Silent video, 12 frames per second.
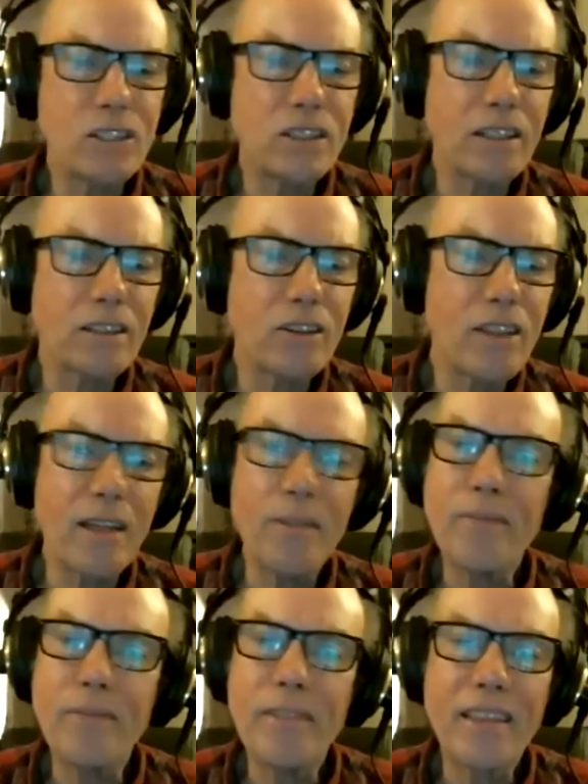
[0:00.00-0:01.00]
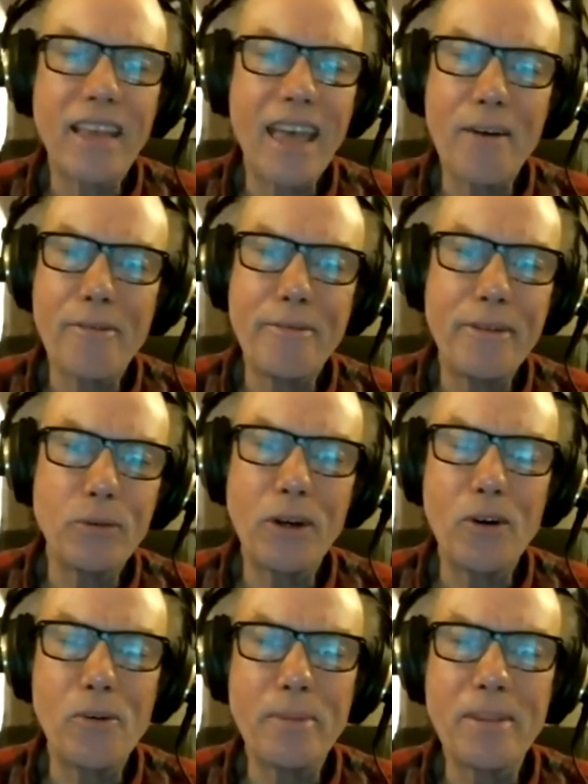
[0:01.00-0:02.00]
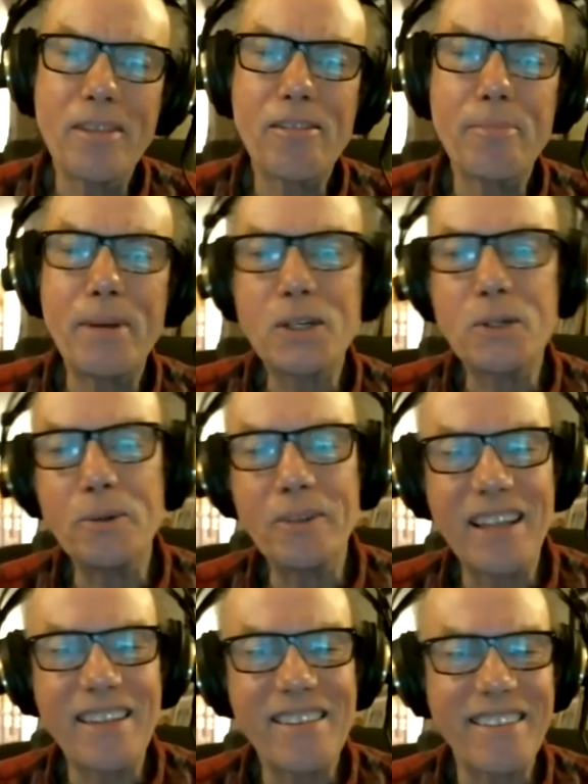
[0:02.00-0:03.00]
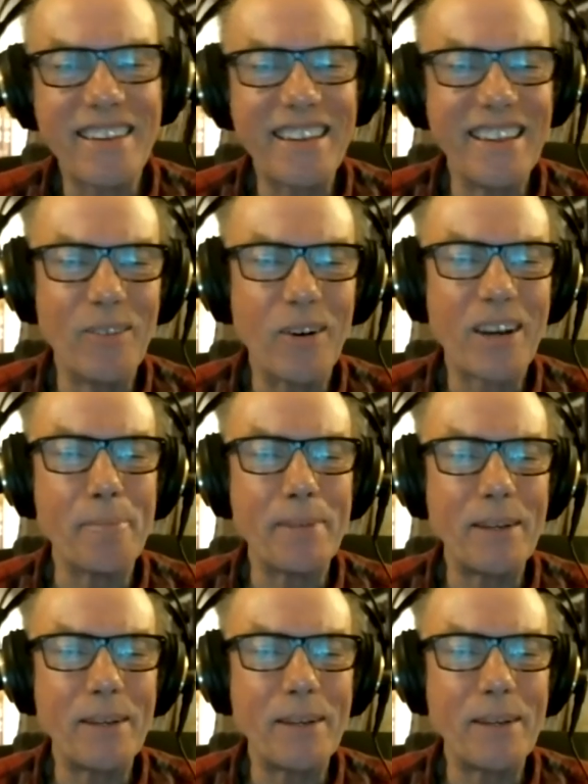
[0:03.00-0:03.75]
to do that? To get a Phil Dolman special? That's what company